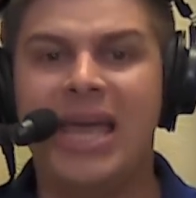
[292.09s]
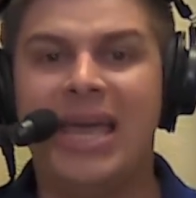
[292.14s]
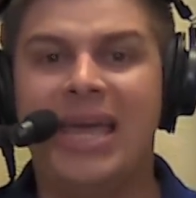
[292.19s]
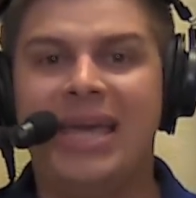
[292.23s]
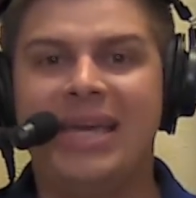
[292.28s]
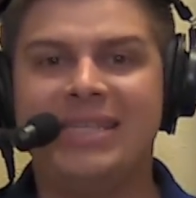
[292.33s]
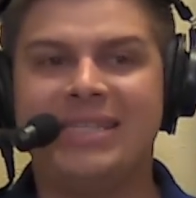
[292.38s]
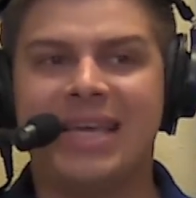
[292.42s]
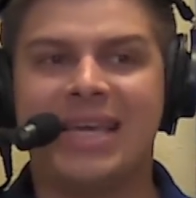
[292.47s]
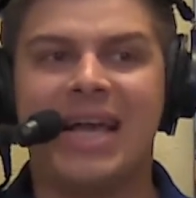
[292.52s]

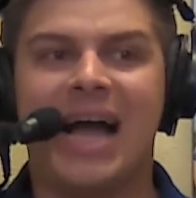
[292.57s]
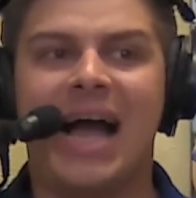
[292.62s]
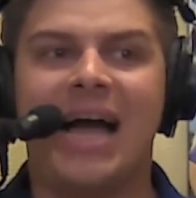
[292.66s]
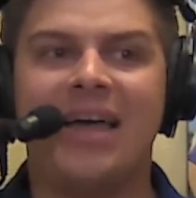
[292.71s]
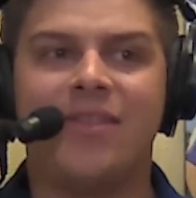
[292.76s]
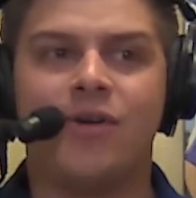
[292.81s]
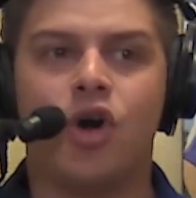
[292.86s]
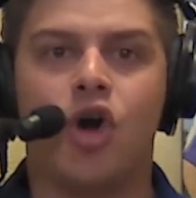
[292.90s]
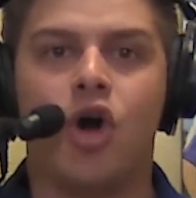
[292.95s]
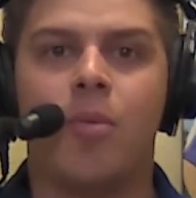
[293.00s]
He's a
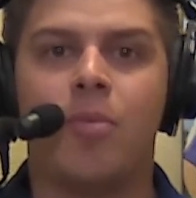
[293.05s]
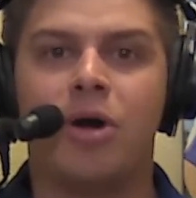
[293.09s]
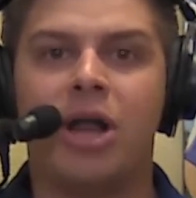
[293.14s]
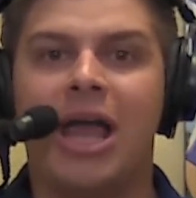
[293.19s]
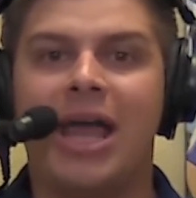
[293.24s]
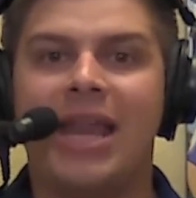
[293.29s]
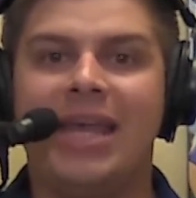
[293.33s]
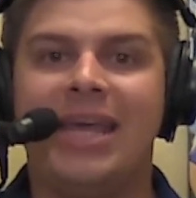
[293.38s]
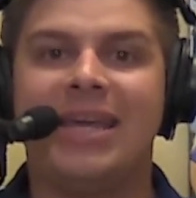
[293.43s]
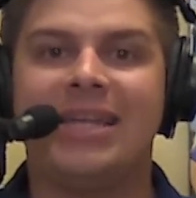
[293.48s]
guy that Auburn
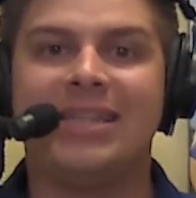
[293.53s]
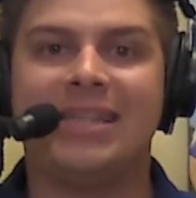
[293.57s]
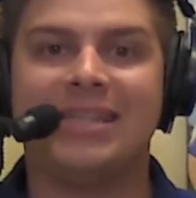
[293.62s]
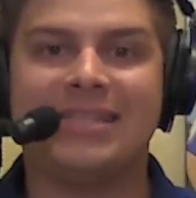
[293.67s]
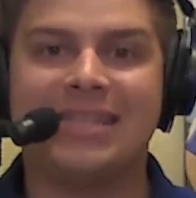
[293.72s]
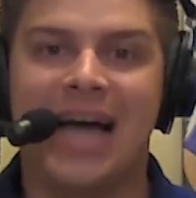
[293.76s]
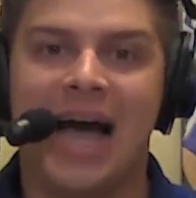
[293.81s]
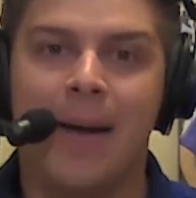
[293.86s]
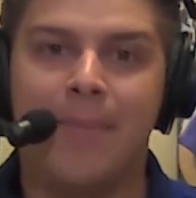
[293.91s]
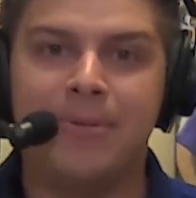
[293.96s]
had hit at the
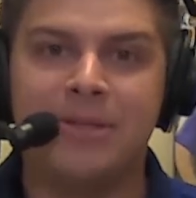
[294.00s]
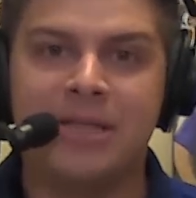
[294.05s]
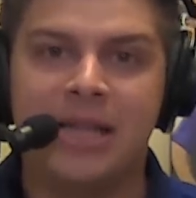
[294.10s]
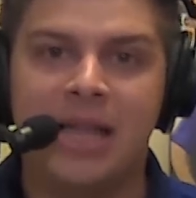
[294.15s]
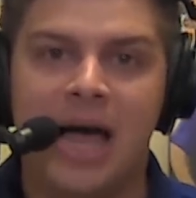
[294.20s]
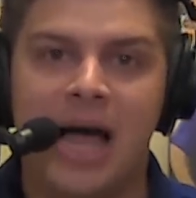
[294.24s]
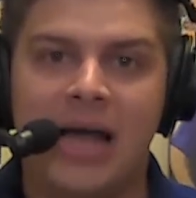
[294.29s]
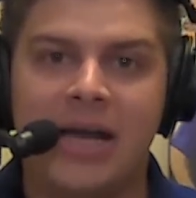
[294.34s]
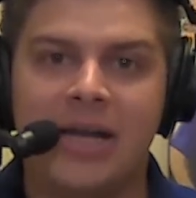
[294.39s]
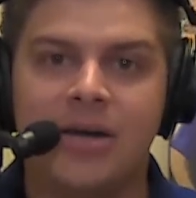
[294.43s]
top of the
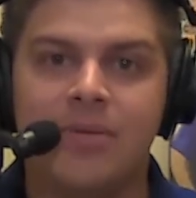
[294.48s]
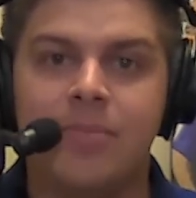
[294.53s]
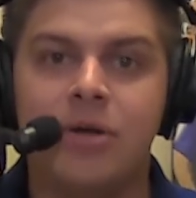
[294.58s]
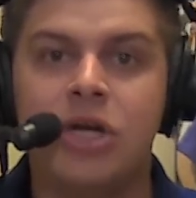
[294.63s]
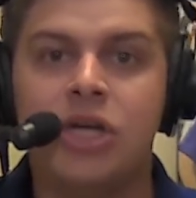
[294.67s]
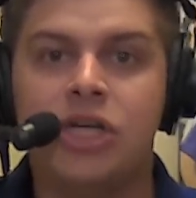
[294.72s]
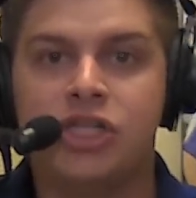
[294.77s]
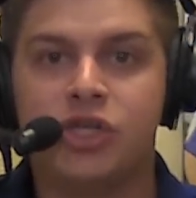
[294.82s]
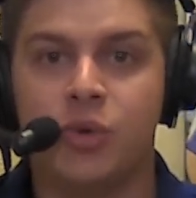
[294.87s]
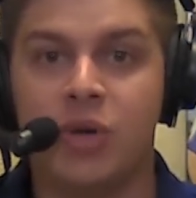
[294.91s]
lineup.
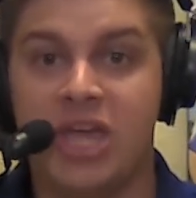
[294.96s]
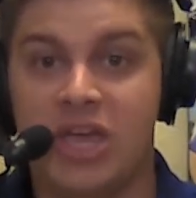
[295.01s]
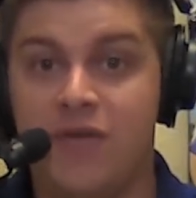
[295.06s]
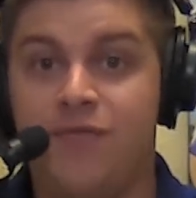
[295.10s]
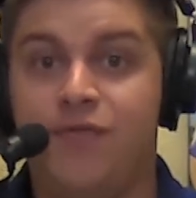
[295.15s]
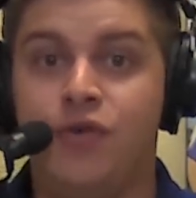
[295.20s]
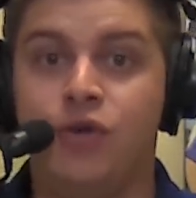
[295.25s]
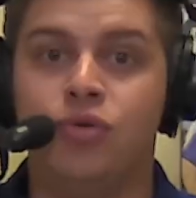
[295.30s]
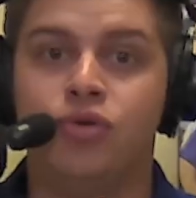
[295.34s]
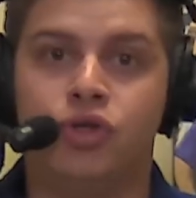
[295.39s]
So
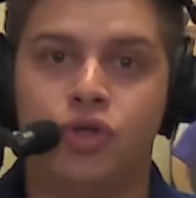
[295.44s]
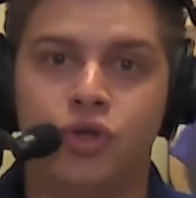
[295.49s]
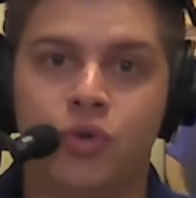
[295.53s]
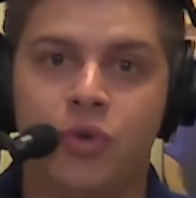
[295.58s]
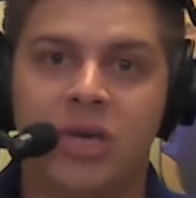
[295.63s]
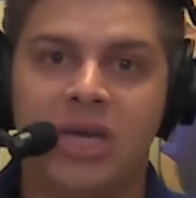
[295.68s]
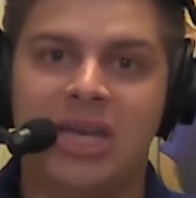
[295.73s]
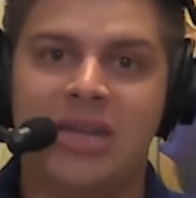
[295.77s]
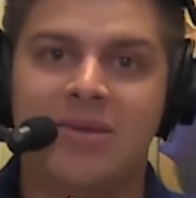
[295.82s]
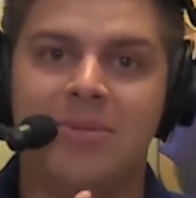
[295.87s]
if you do
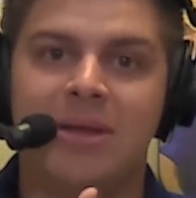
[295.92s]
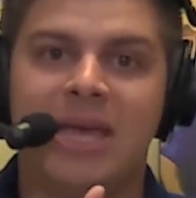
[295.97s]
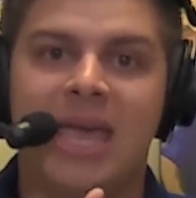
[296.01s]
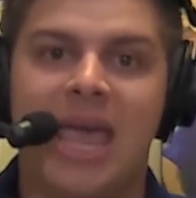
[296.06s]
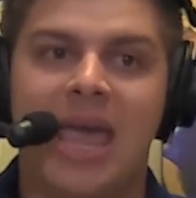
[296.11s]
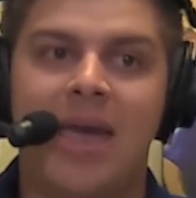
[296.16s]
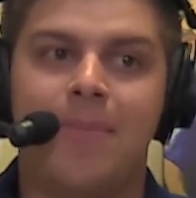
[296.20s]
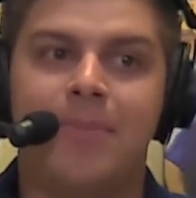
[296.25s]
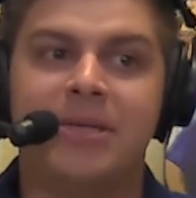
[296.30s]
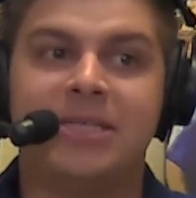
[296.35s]
get him to
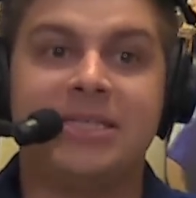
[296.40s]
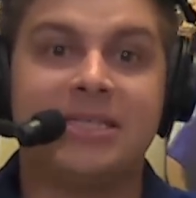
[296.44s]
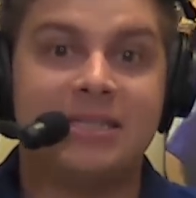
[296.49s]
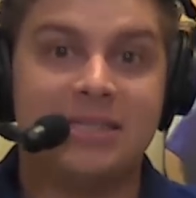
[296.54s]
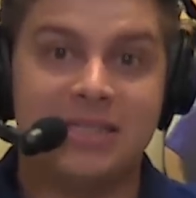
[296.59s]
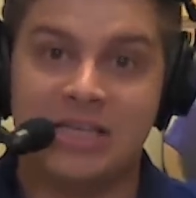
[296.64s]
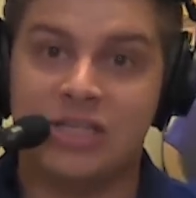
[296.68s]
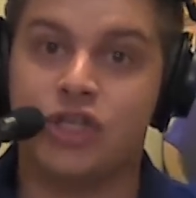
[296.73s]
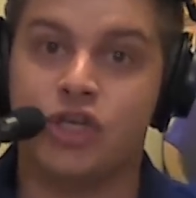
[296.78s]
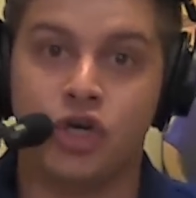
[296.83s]
campus,
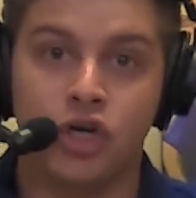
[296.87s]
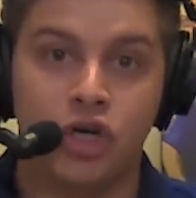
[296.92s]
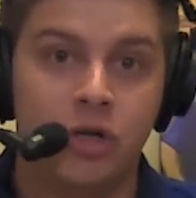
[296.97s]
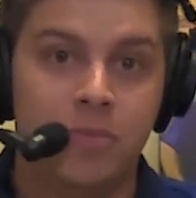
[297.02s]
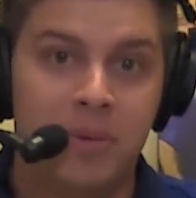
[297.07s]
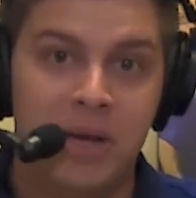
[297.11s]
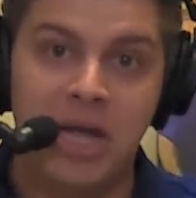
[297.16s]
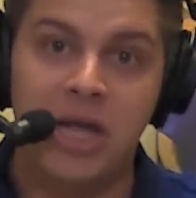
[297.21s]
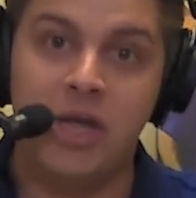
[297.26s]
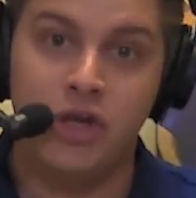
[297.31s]
this could
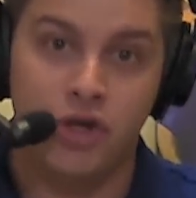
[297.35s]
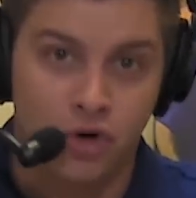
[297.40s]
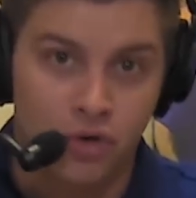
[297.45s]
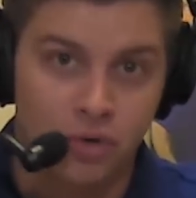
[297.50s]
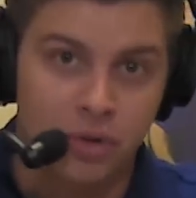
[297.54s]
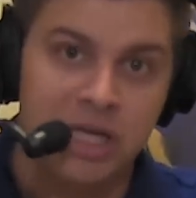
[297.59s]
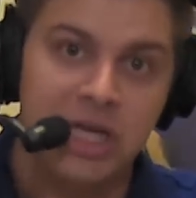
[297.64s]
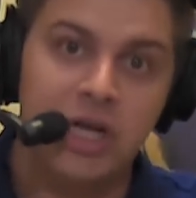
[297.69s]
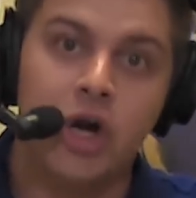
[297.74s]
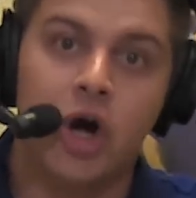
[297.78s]
be your
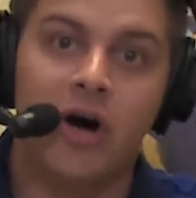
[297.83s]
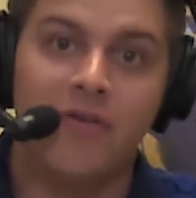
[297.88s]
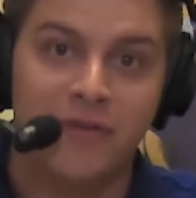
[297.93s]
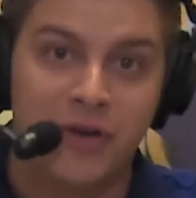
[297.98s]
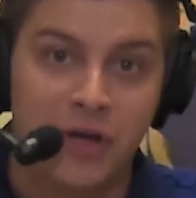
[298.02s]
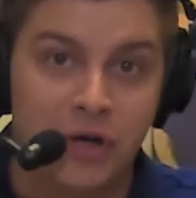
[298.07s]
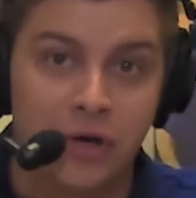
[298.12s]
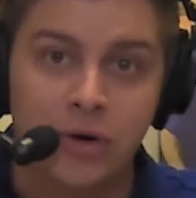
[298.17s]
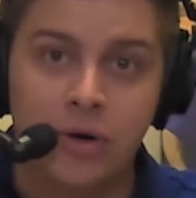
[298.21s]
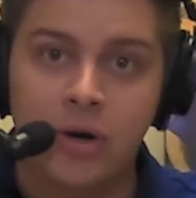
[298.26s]
leadoff
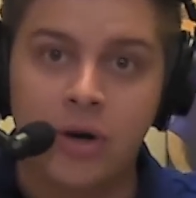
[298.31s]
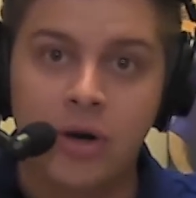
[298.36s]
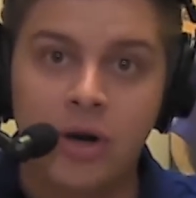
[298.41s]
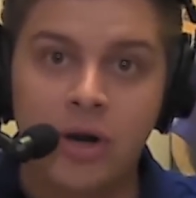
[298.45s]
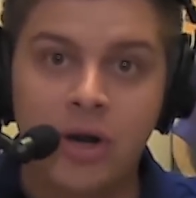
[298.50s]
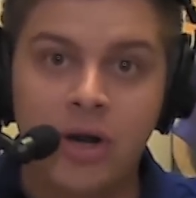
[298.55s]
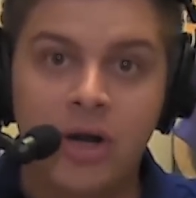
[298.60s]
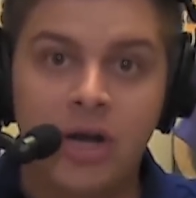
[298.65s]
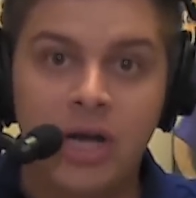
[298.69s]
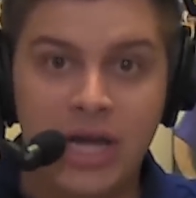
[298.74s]
hitter
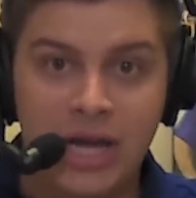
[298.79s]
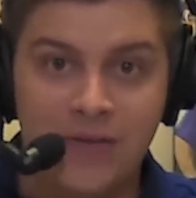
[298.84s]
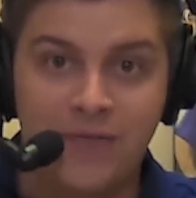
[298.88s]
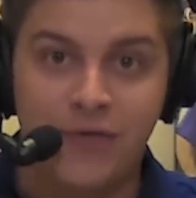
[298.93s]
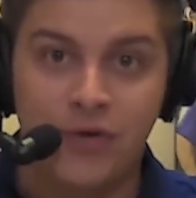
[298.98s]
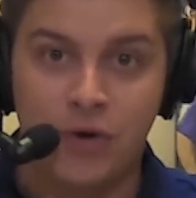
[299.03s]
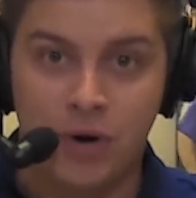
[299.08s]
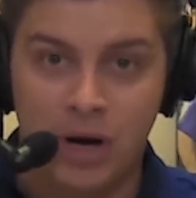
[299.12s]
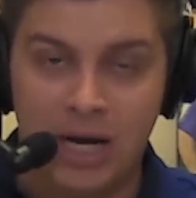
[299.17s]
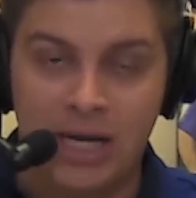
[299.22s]
if
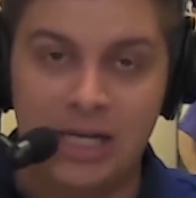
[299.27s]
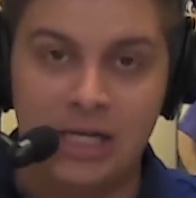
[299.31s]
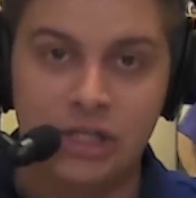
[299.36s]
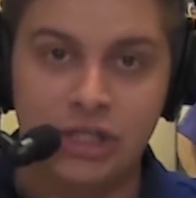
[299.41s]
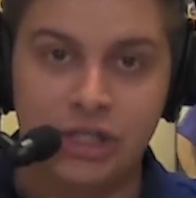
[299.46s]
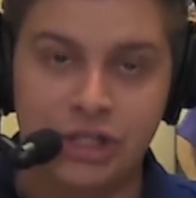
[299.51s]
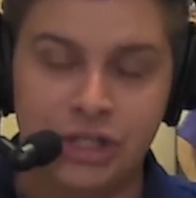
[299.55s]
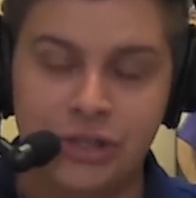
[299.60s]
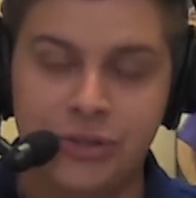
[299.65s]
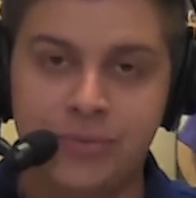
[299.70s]
you're
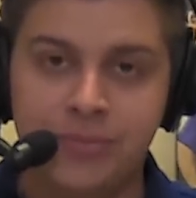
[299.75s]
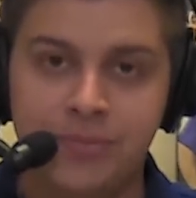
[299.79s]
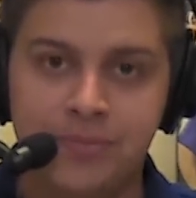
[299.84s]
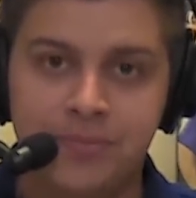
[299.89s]
LSU.